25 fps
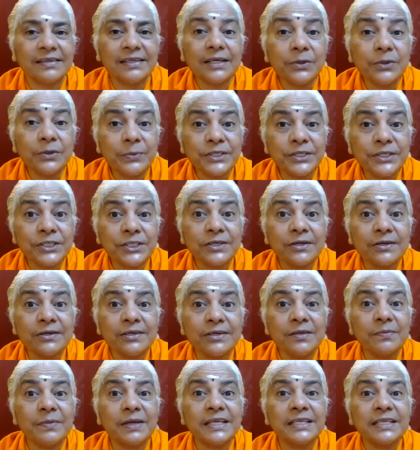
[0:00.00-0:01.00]
Now, we should
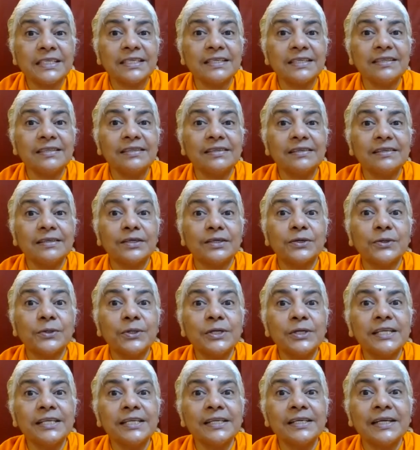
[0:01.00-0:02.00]
not imagine the
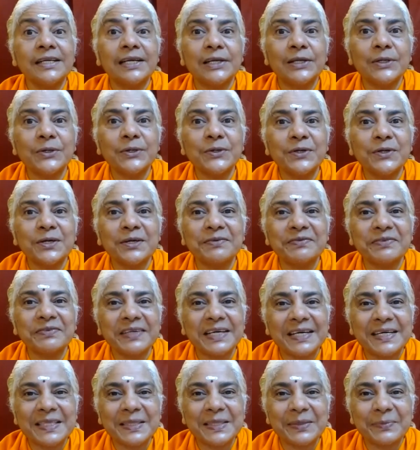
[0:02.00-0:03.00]
golden glow of
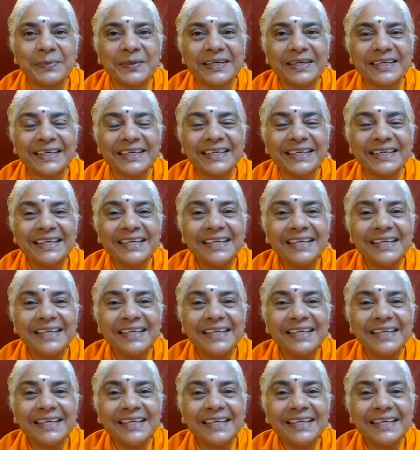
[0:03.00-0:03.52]
Atma.